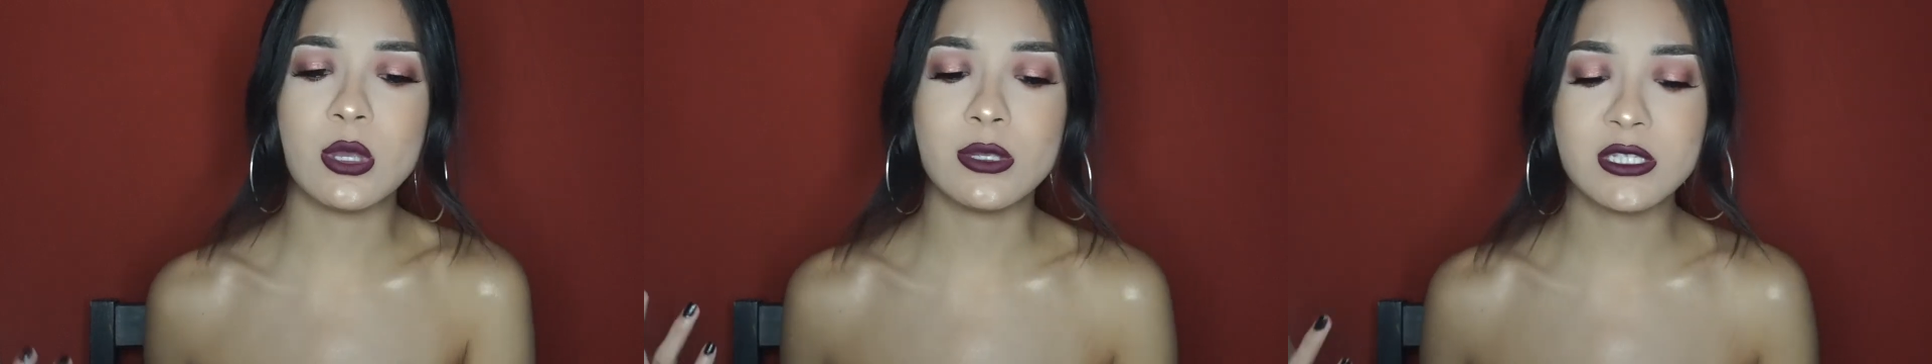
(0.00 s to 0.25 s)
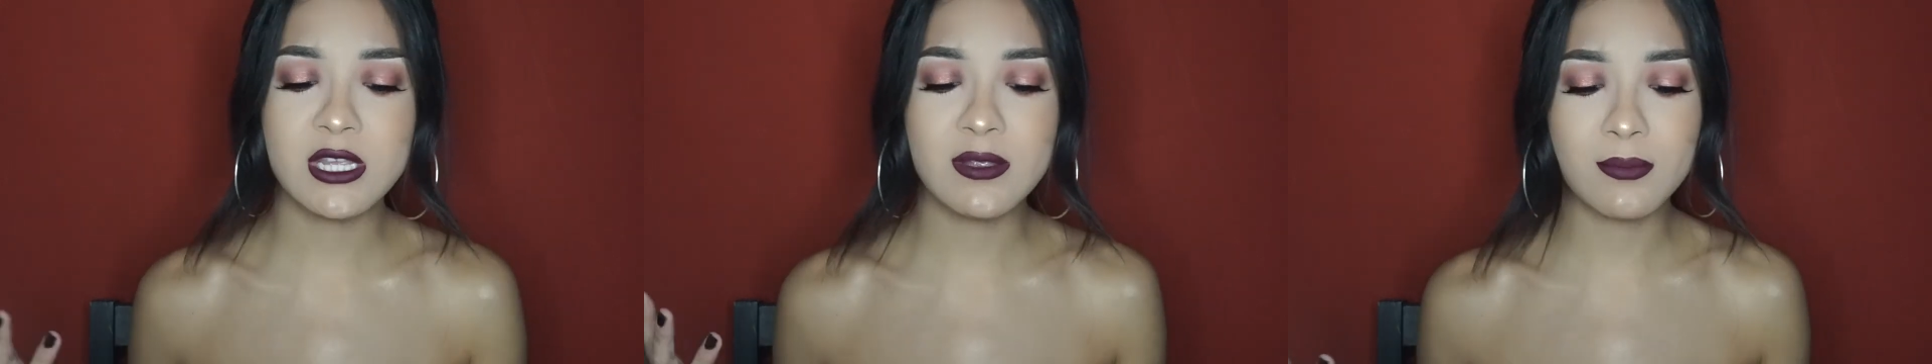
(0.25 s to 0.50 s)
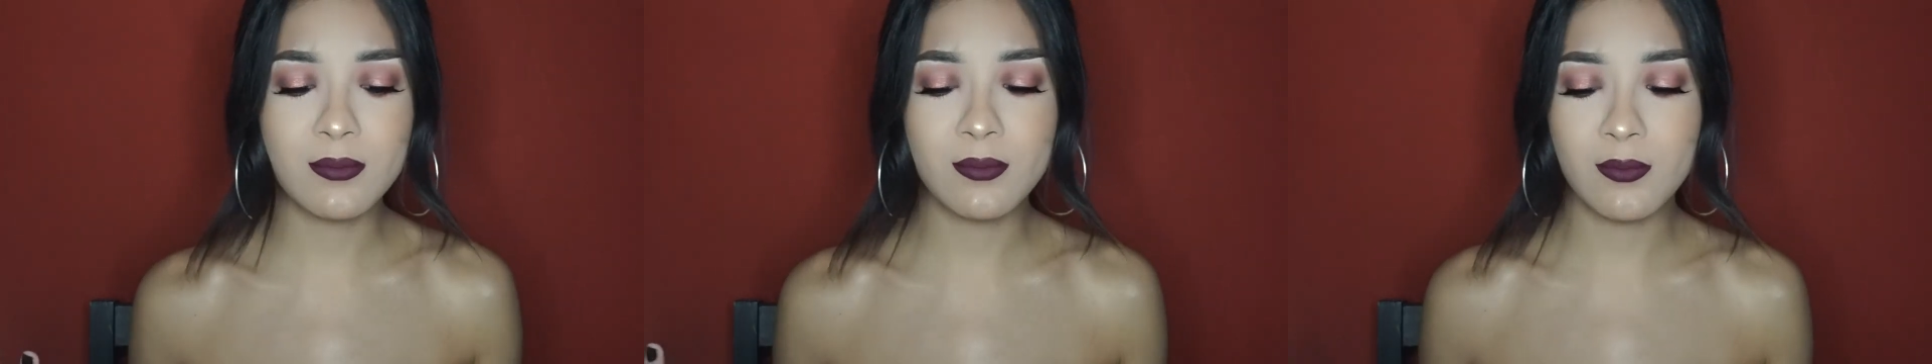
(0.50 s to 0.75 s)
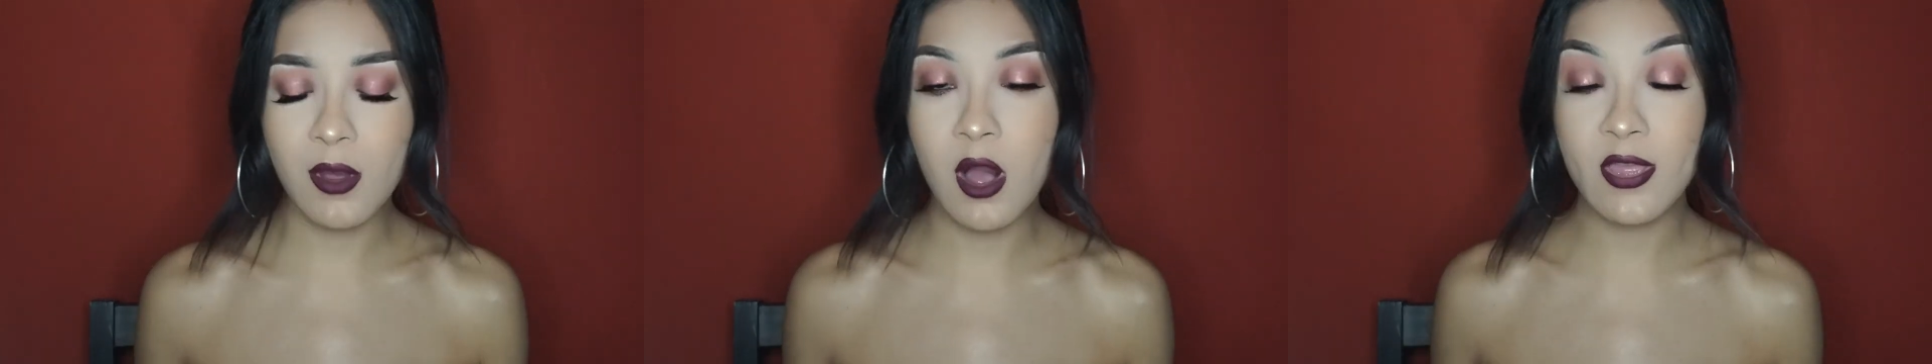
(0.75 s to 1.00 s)
using
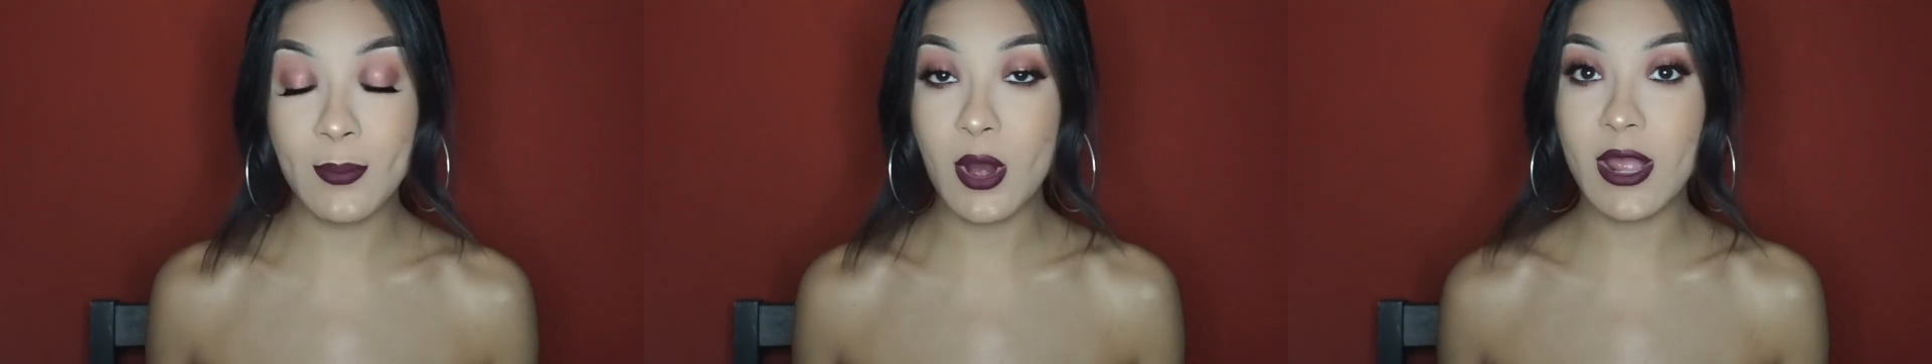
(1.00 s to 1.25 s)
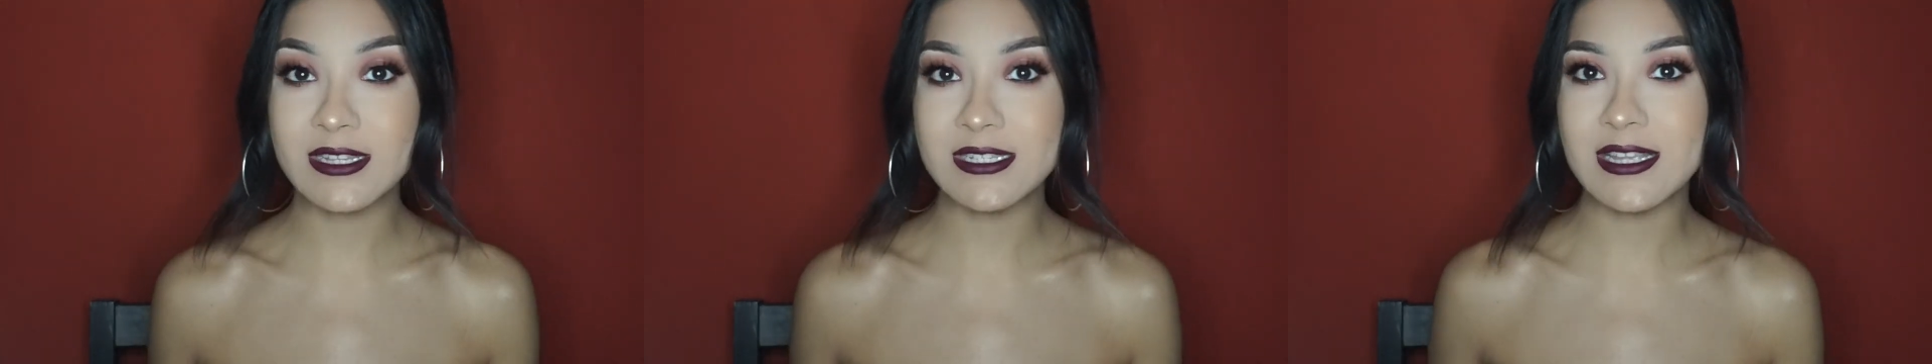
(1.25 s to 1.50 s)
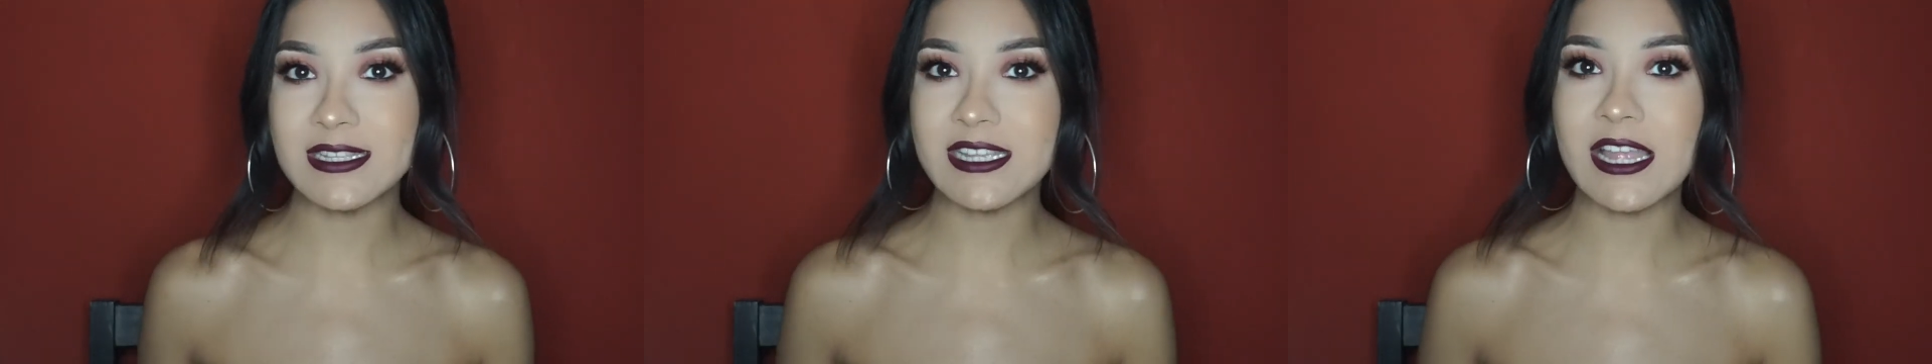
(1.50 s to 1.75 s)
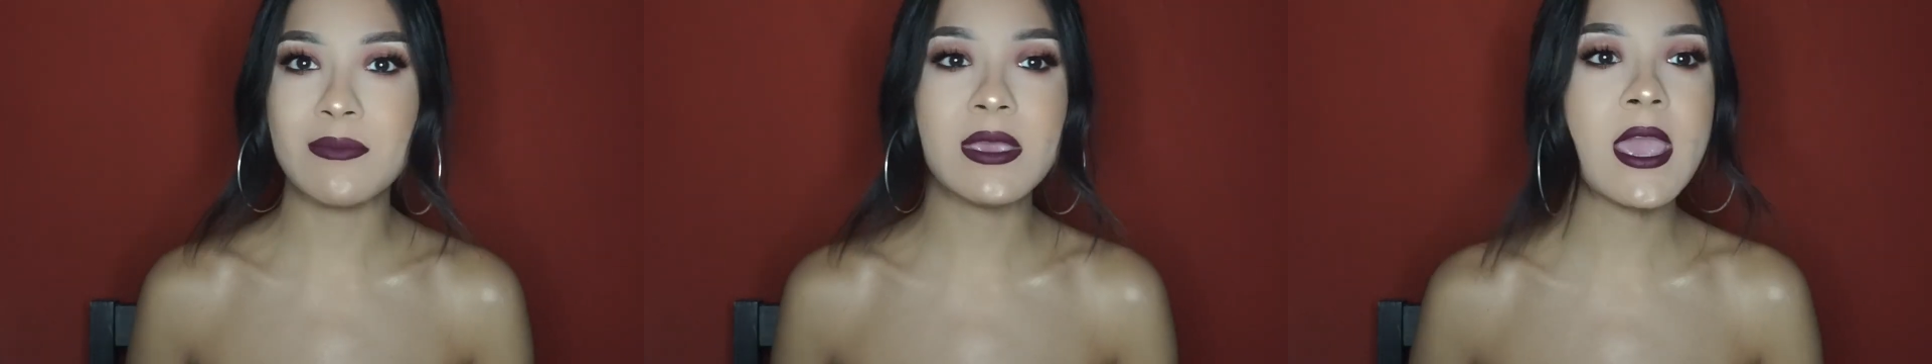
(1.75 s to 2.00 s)
all the products that they
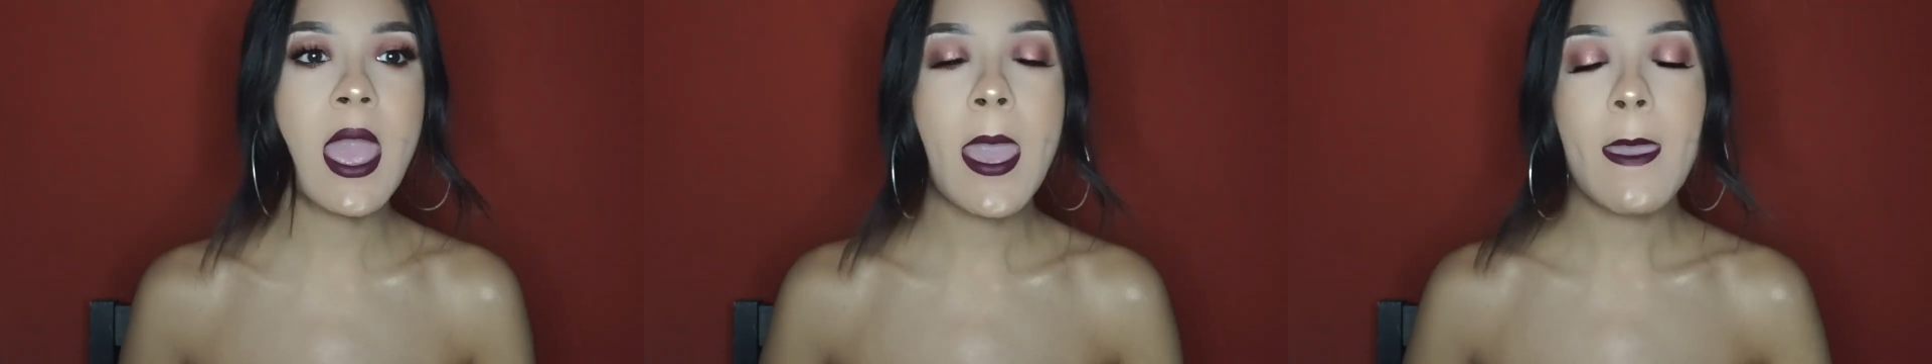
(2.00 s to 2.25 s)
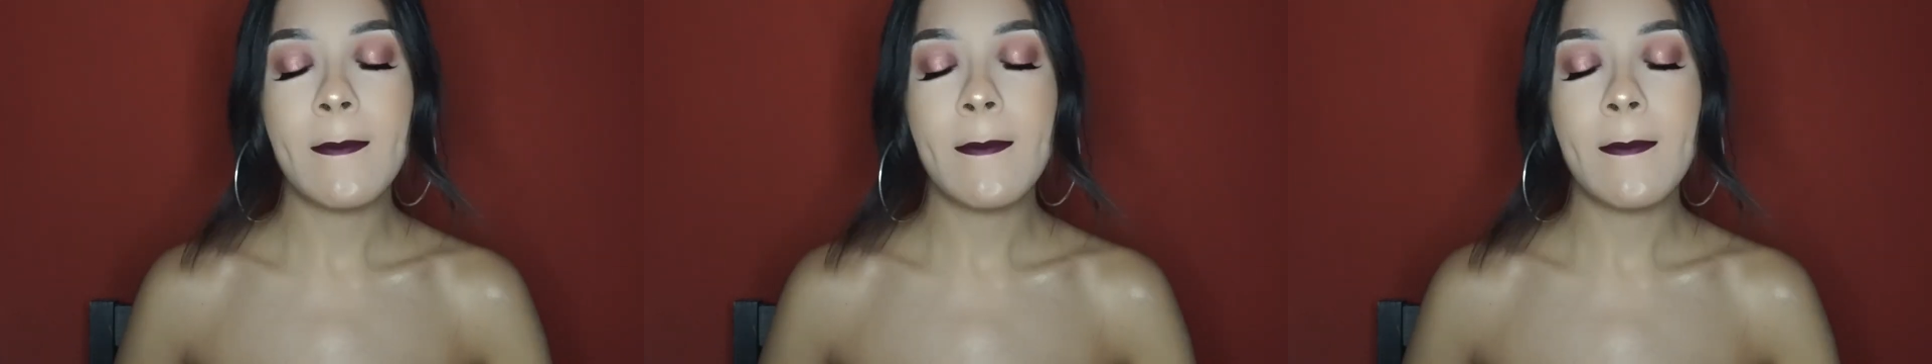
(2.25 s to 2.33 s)
sent me